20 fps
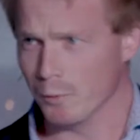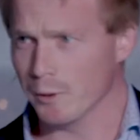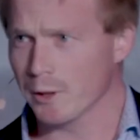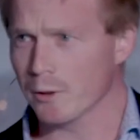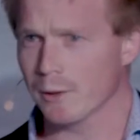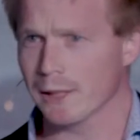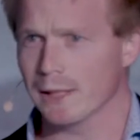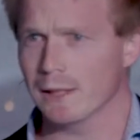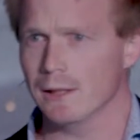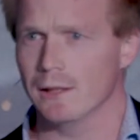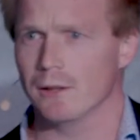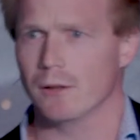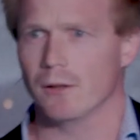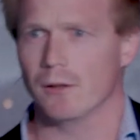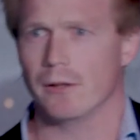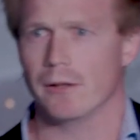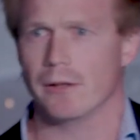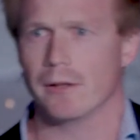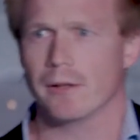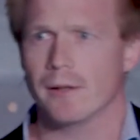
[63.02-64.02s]
we quickly
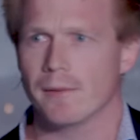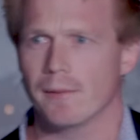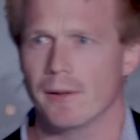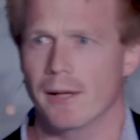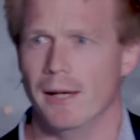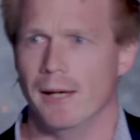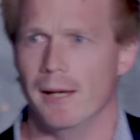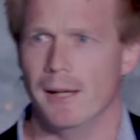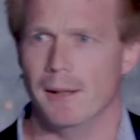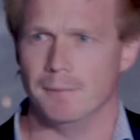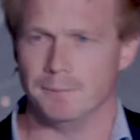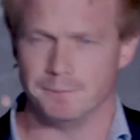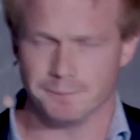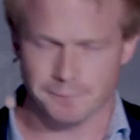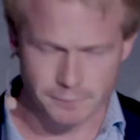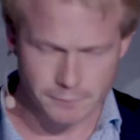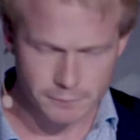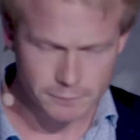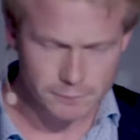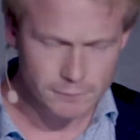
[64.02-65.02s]
learned
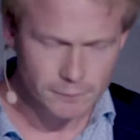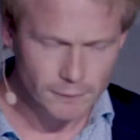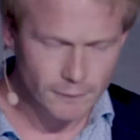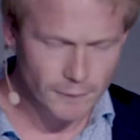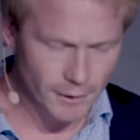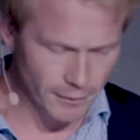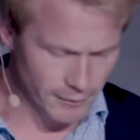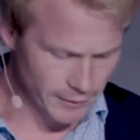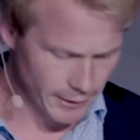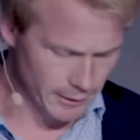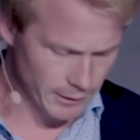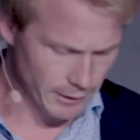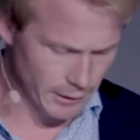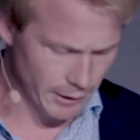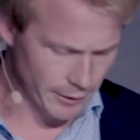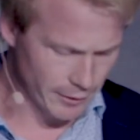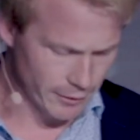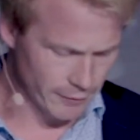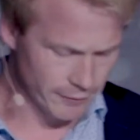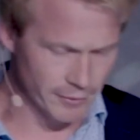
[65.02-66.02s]
that a
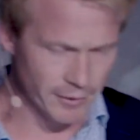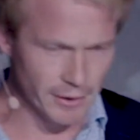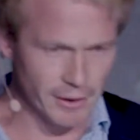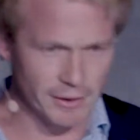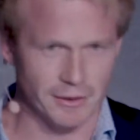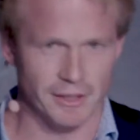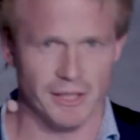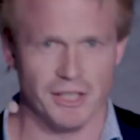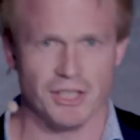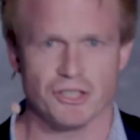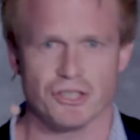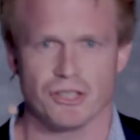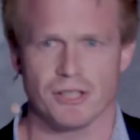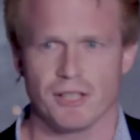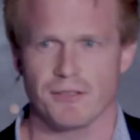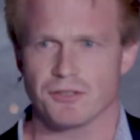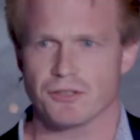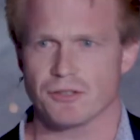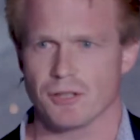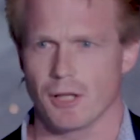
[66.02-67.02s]
lot of the
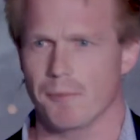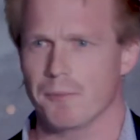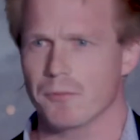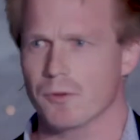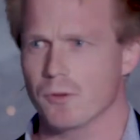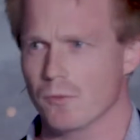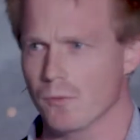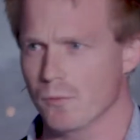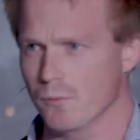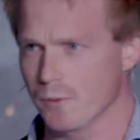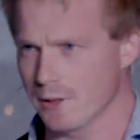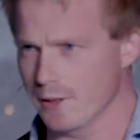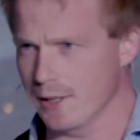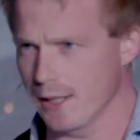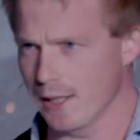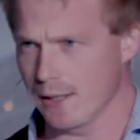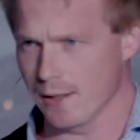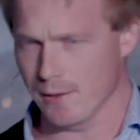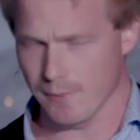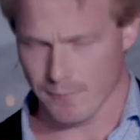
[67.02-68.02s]
initiatives stopped with
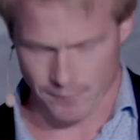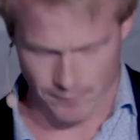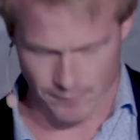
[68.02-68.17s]
data.